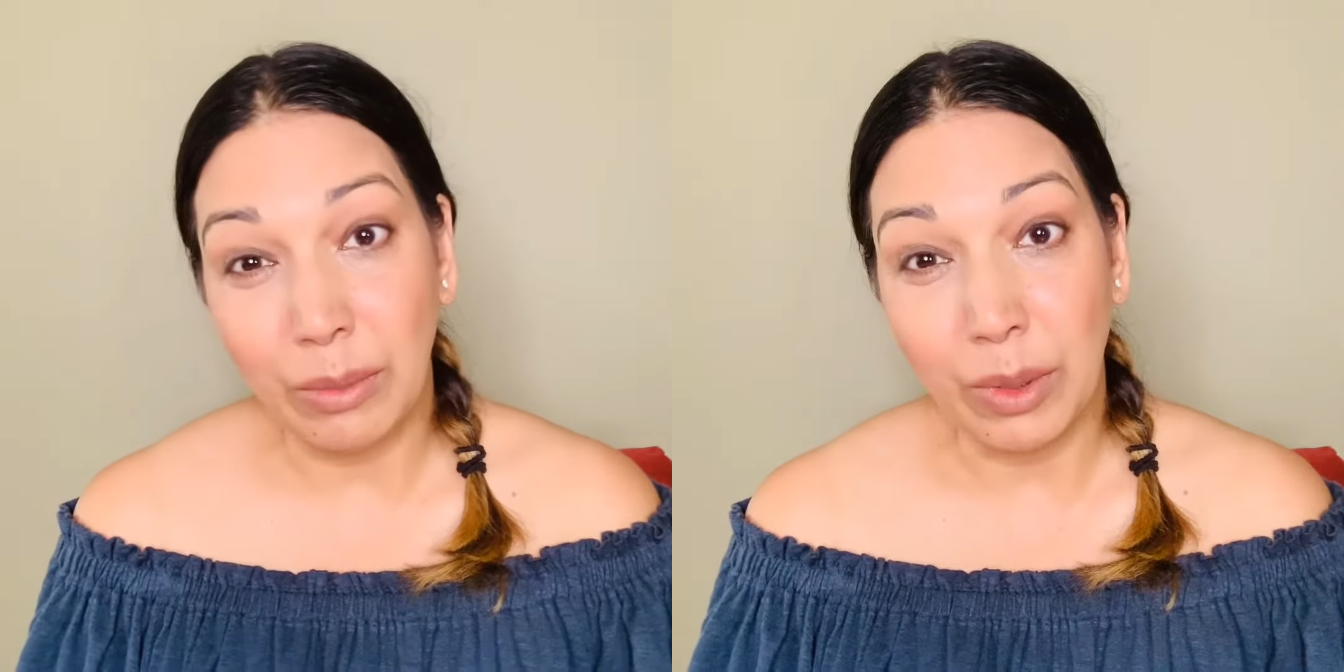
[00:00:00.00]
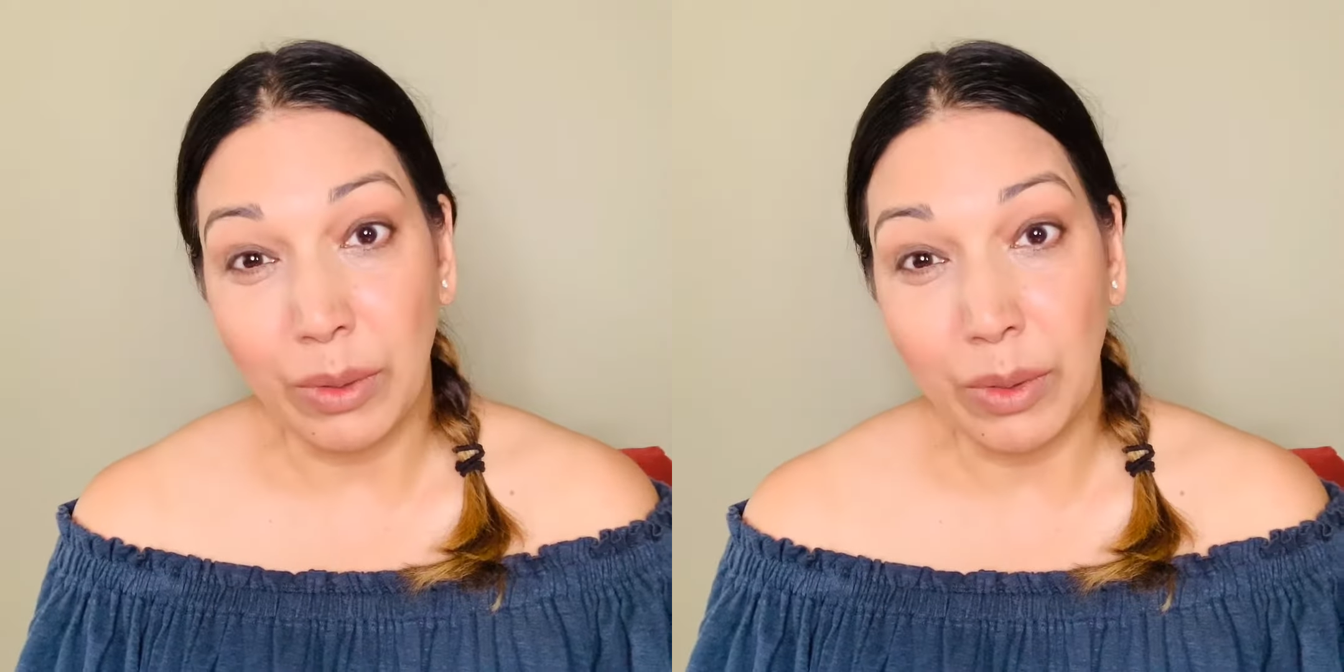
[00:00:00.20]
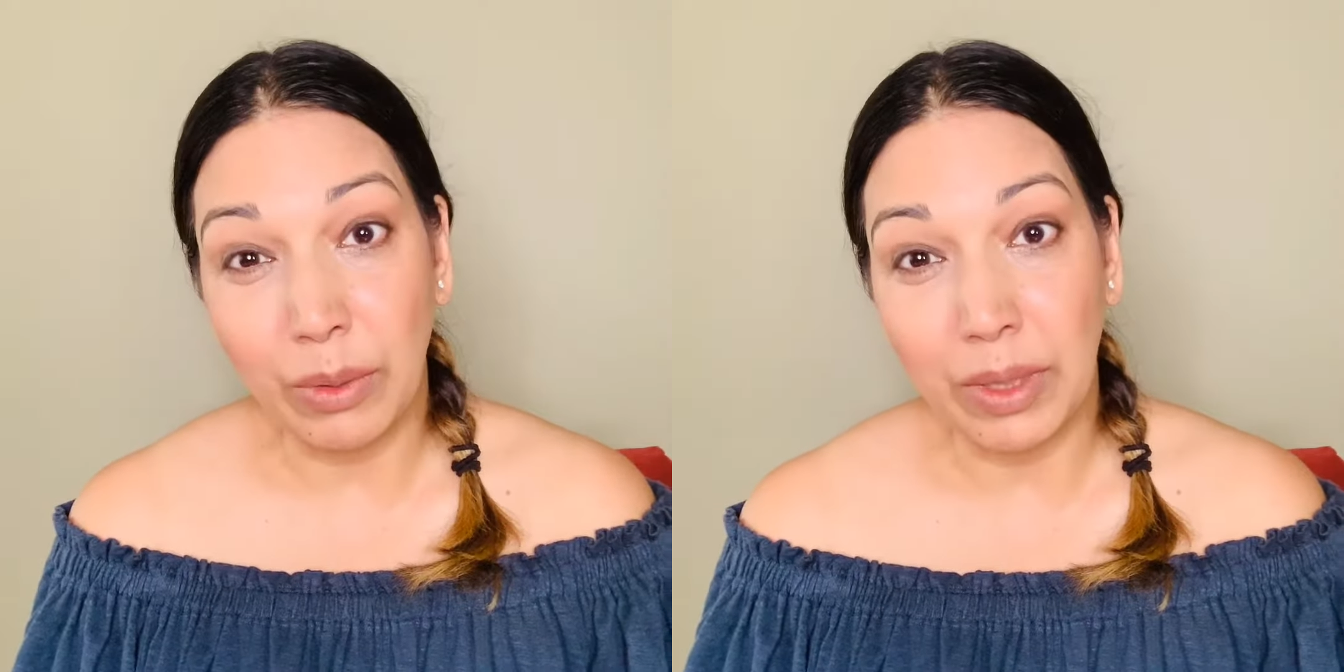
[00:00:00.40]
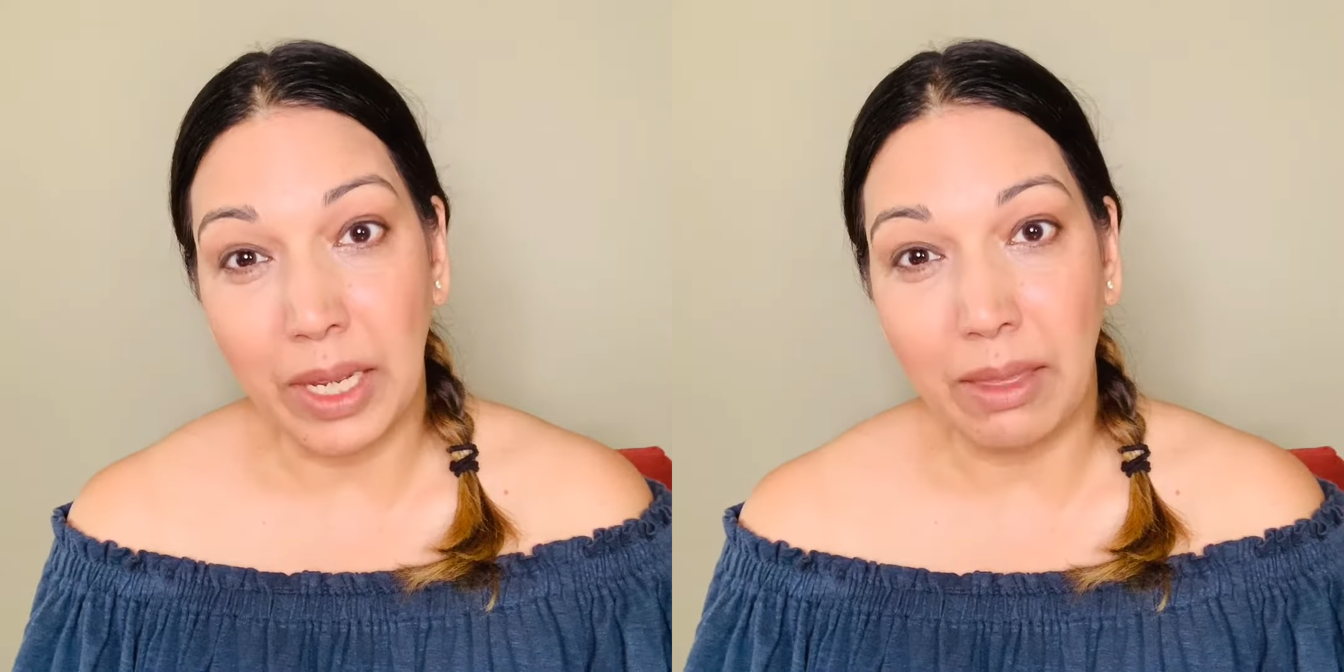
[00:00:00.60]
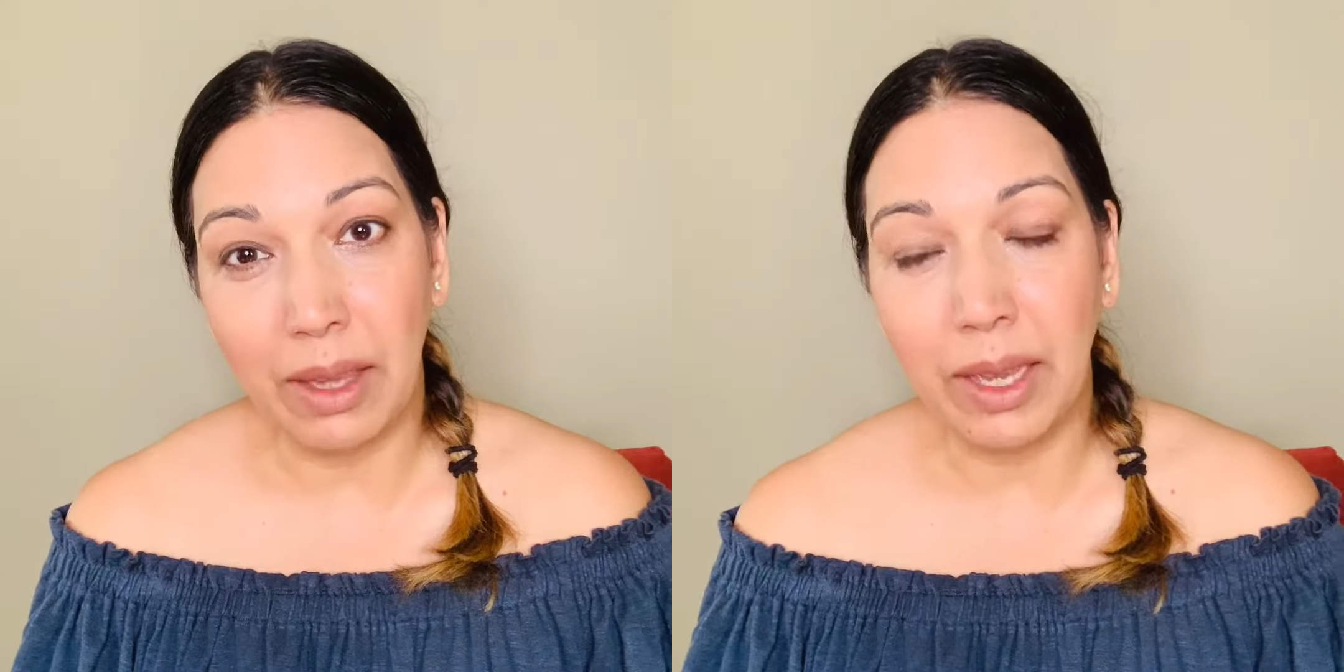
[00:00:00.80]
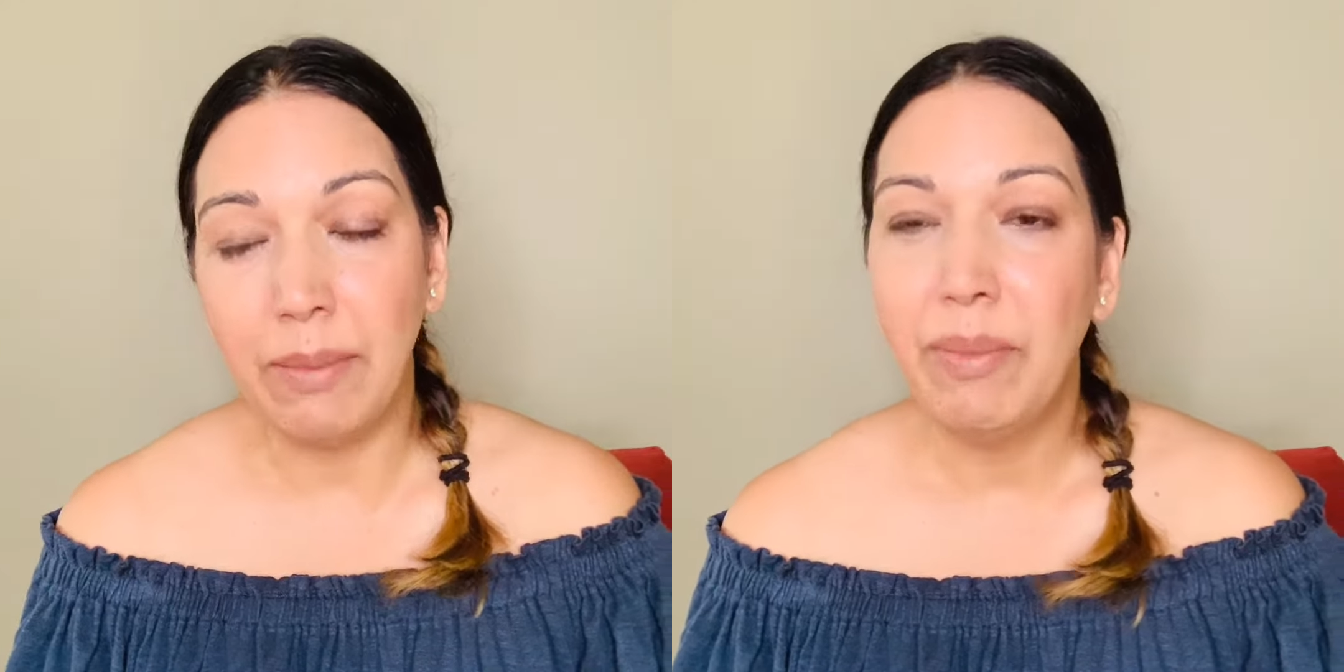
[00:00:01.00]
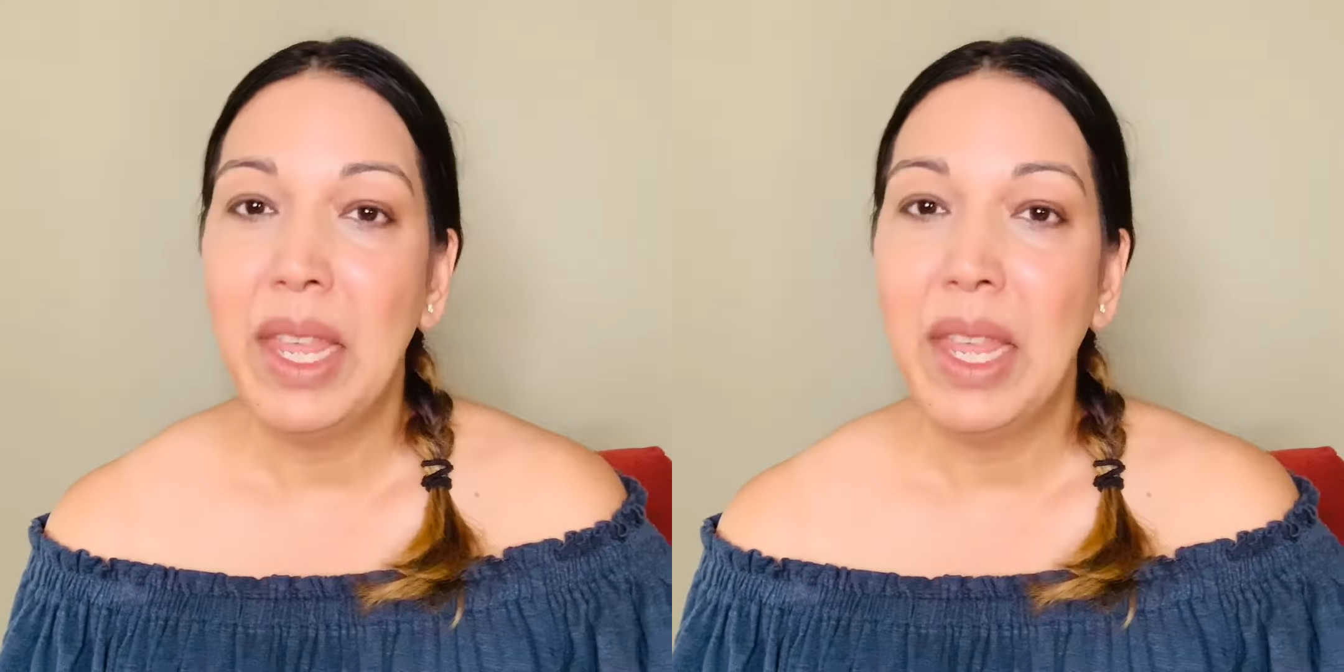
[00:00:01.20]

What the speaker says: I'm old school like that.